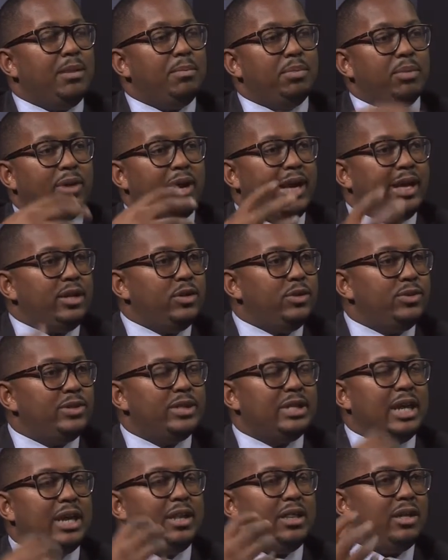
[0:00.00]
a brand new
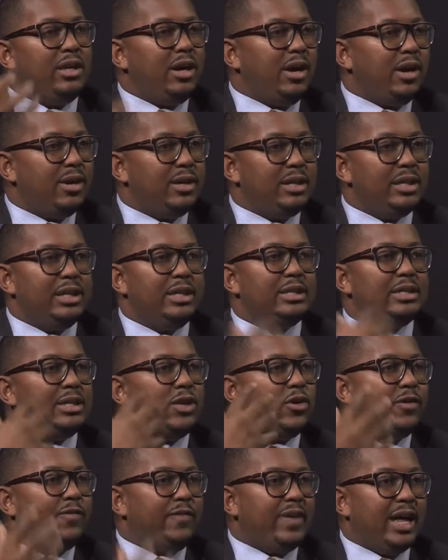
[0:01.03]
state-of-the-art LEED
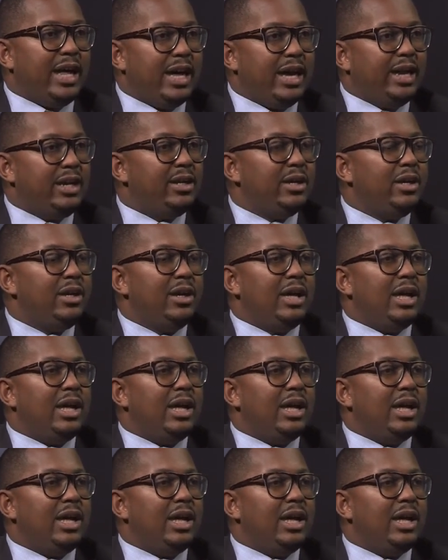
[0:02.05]
certified